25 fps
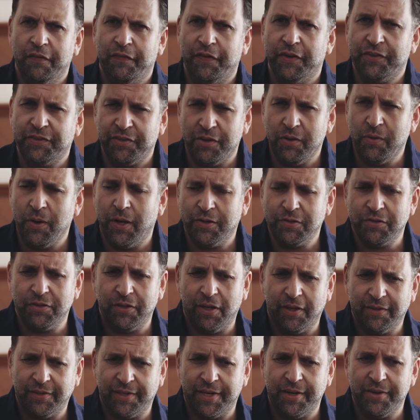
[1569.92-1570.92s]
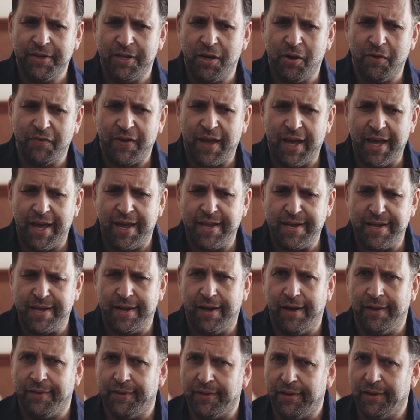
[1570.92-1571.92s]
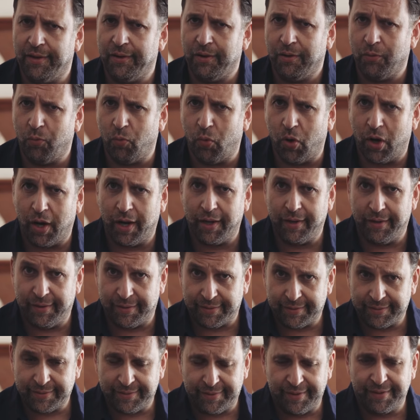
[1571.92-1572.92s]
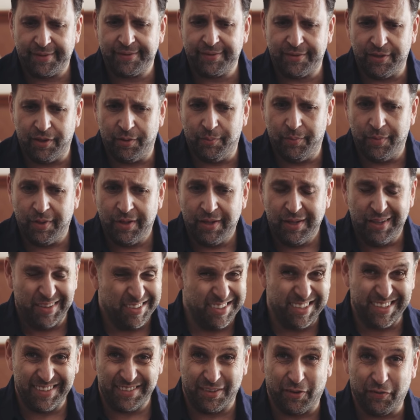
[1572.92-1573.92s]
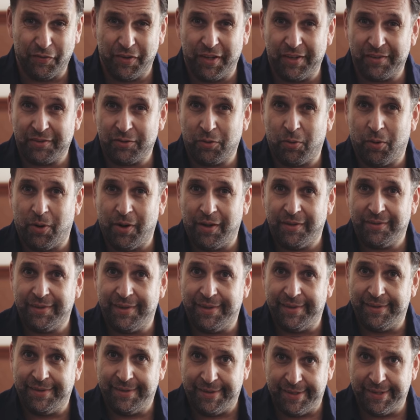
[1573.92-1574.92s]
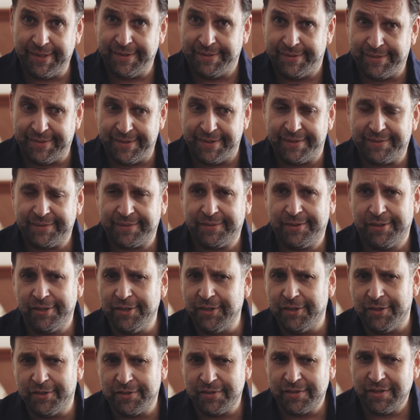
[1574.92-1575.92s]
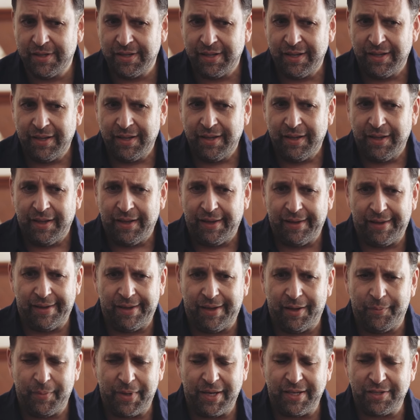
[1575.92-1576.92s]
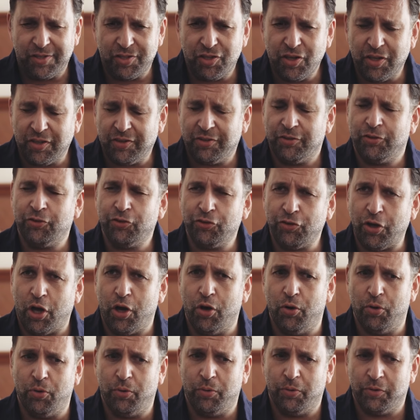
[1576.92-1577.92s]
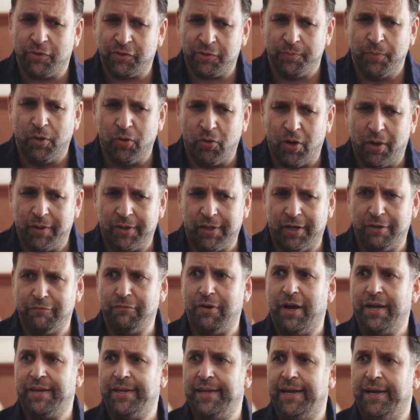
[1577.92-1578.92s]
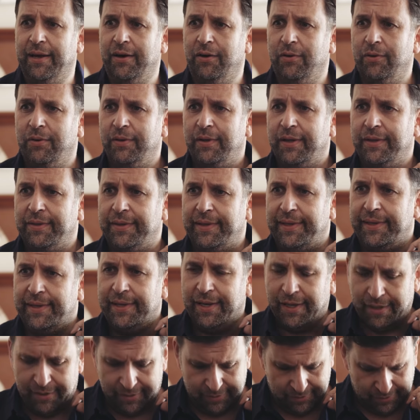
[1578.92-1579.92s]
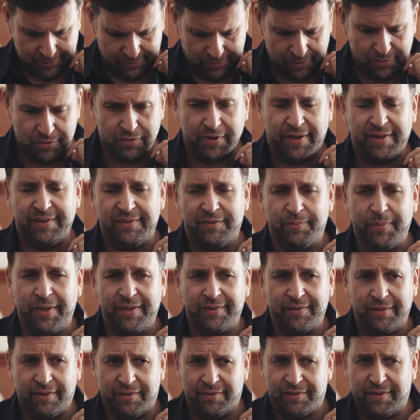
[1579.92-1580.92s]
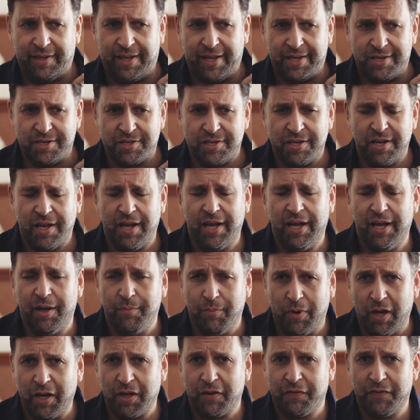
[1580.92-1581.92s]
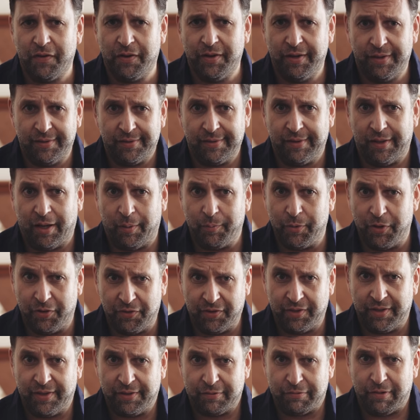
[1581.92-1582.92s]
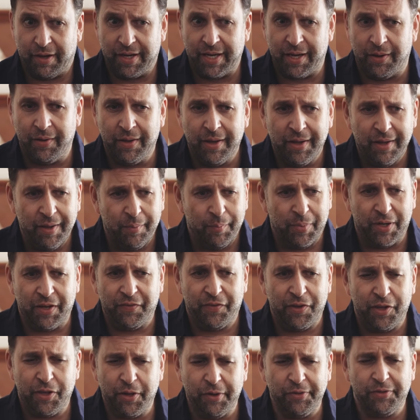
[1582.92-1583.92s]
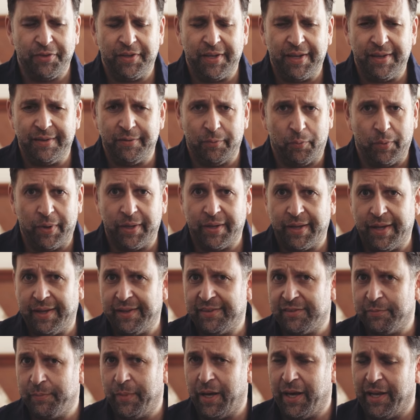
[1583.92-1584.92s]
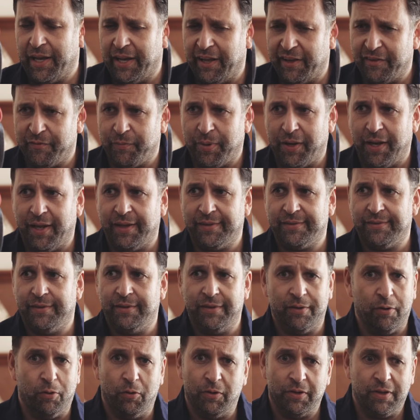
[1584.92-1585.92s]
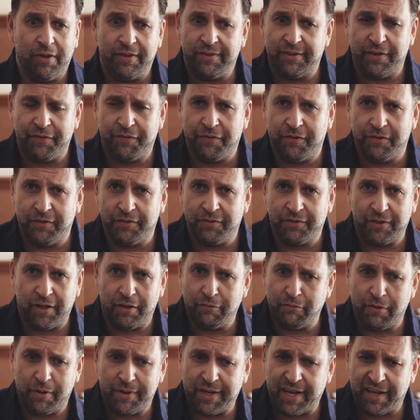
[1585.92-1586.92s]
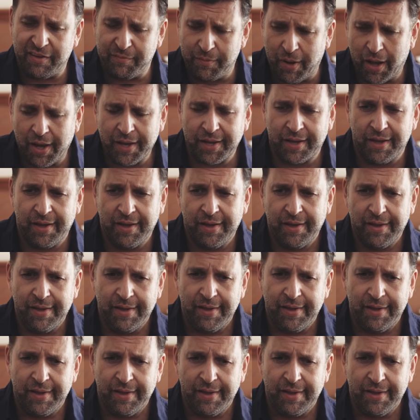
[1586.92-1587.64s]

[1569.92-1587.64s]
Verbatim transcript: For $200, I don't know of any other wireless system that is of this quality, that is this good. I mean, it's just so small. I got it right now. The uh, transmitter slash uh, microphone is, I'm using this right now. But if you're using it with a Smart Lav Plus uh, or a different uh, Rode Lav mic,